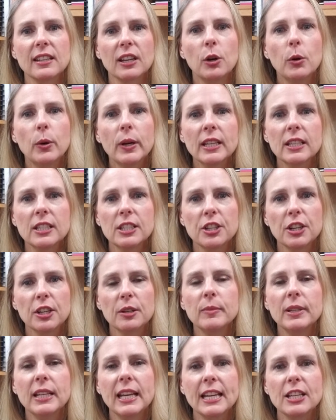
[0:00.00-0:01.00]
quick
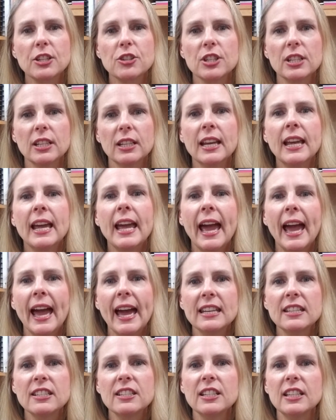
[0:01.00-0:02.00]
determination
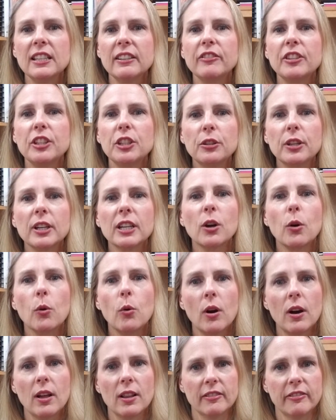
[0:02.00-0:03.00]
as to if you can
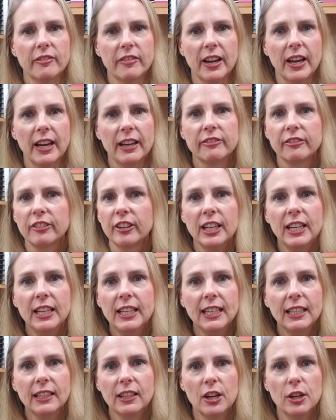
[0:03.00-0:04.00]
qualify for
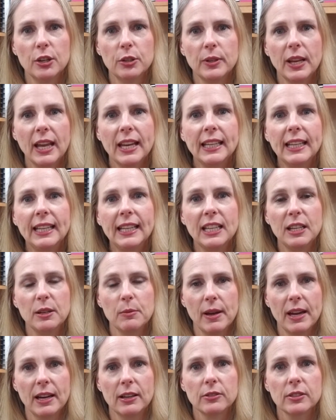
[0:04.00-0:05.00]
any loan at any
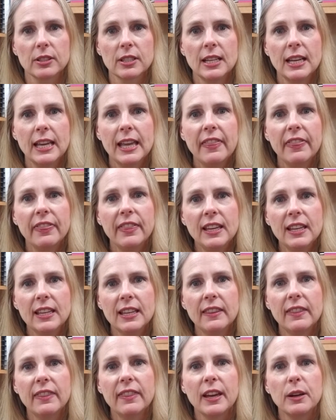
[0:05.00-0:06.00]
amount.
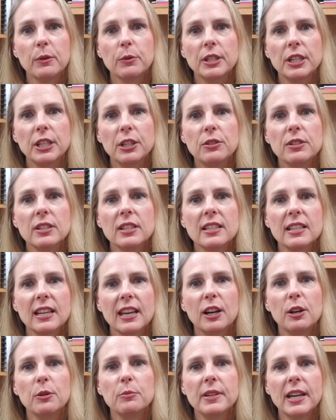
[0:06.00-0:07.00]
Then they will use it to
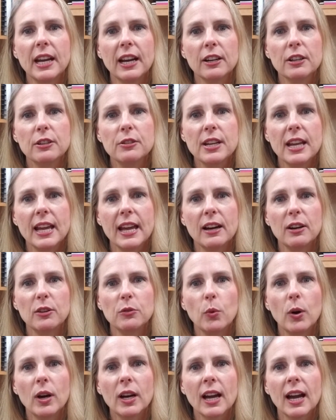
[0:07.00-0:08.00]
help narrow down
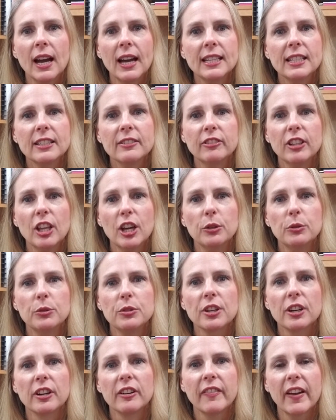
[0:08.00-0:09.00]
what kind of loans
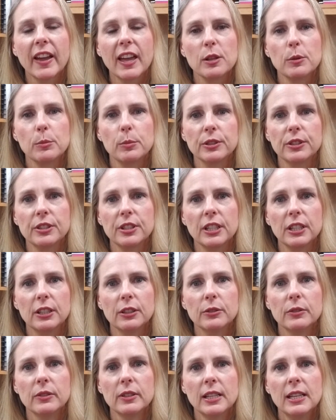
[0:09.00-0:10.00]
are available to
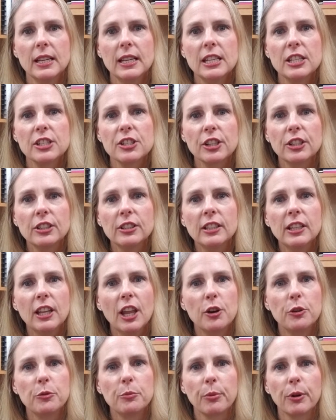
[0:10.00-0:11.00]
you. Certain
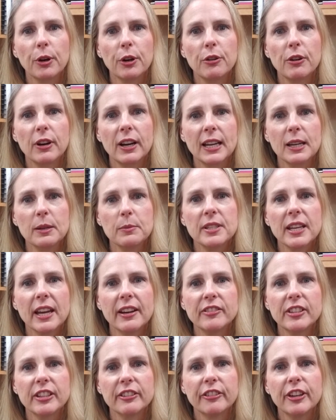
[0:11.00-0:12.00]
loan programs have
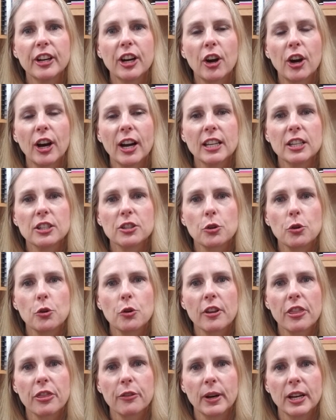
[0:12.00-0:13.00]
different credit score
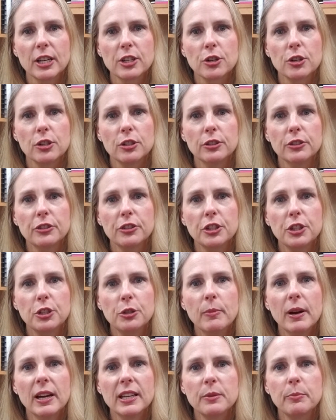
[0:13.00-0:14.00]
thresholds you
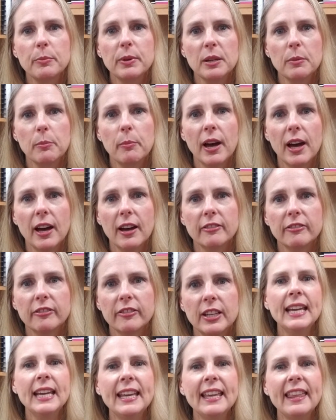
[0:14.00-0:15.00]
must be above.
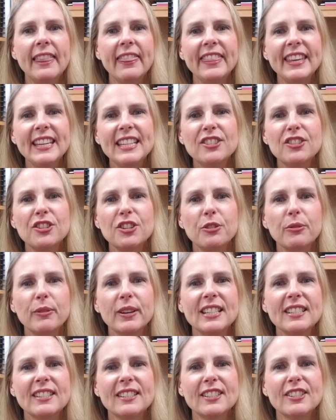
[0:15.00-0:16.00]
These two
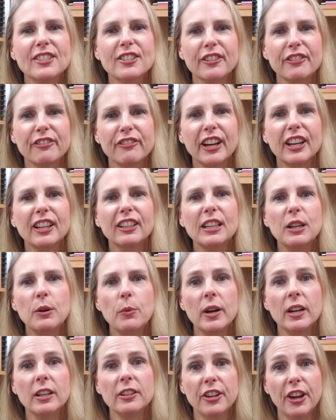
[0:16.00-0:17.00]
reasons are fairly
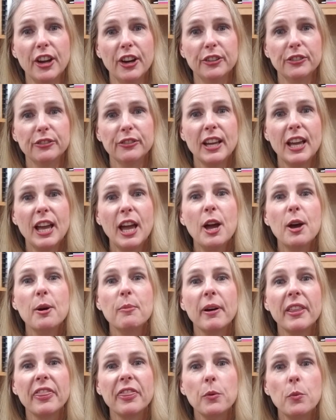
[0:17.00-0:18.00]
well known.
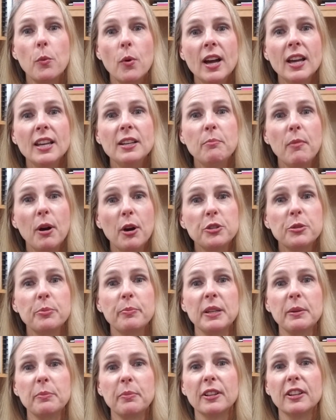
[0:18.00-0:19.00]
But the one most
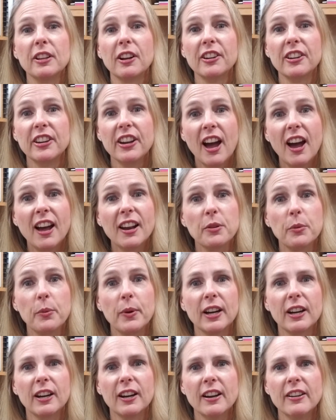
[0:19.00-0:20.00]
people are not
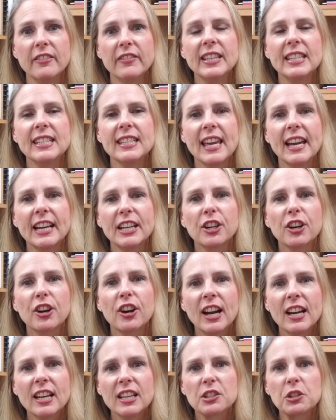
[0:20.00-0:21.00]
aware of is that your
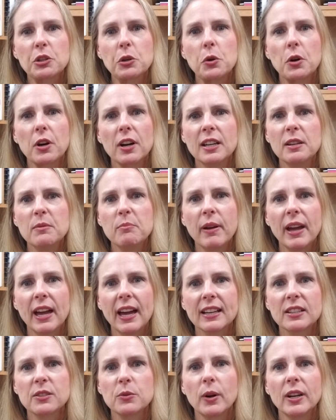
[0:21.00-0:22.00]
credit score
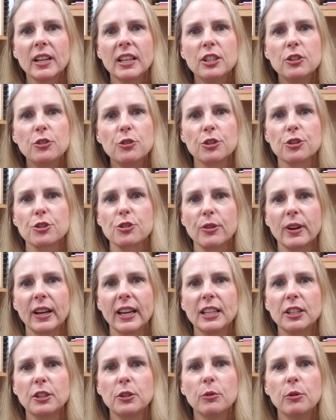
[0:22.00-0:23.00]
impacts what interest rate
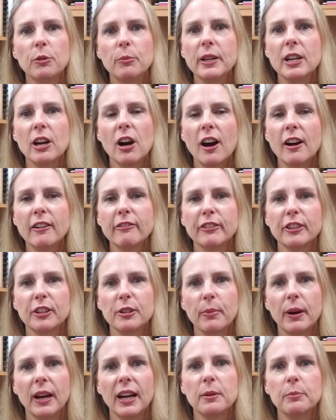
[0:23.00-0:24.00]
you will be offered
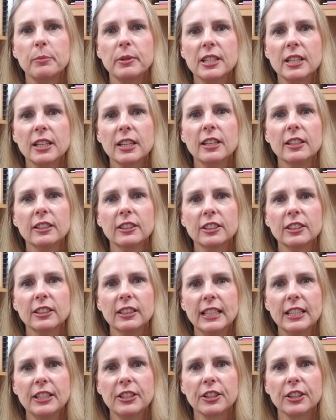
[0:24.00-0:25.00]
by a particular
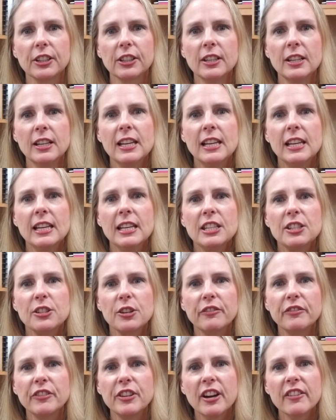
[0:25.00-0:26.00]
lender. So
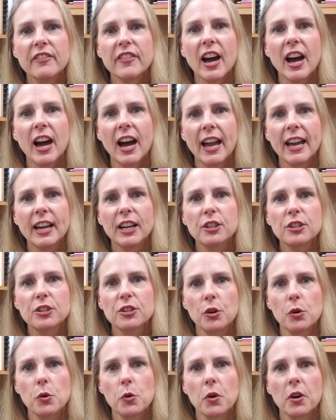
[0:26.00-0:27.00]
if you have a higher
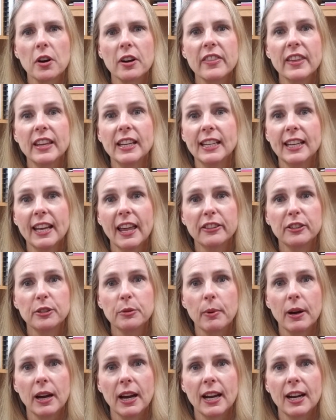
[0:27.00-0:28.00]
score than another
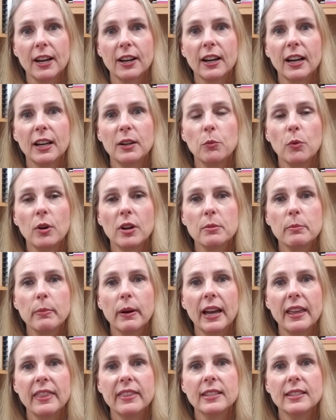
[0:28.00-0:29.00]
buyer and want to
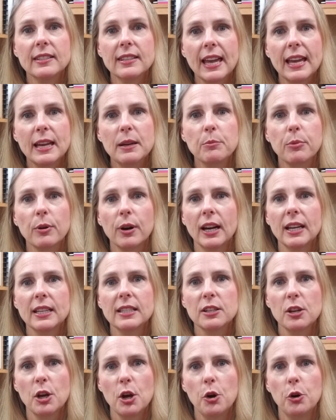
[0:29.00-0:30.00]
buy the same priced
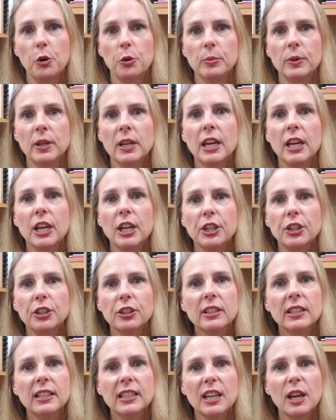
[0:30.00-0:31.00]
home, you'll
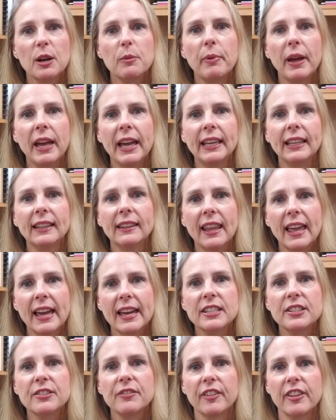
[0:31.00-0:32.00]
end up paying
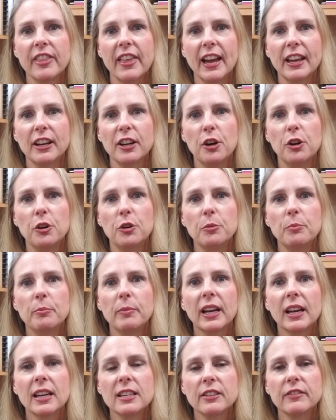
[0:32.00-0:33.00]
less for that home
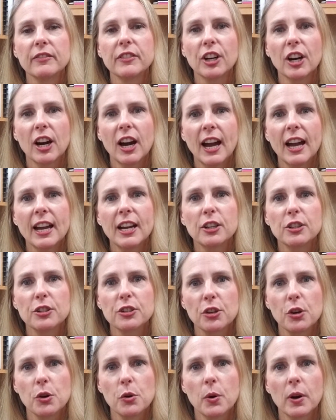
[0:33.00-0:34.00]
because of your higher
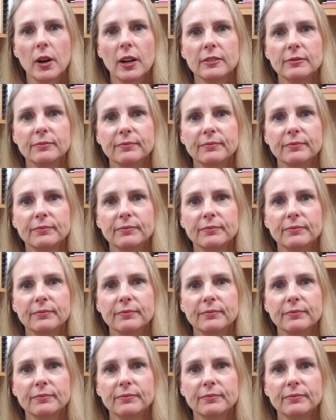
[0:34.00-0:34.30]
score.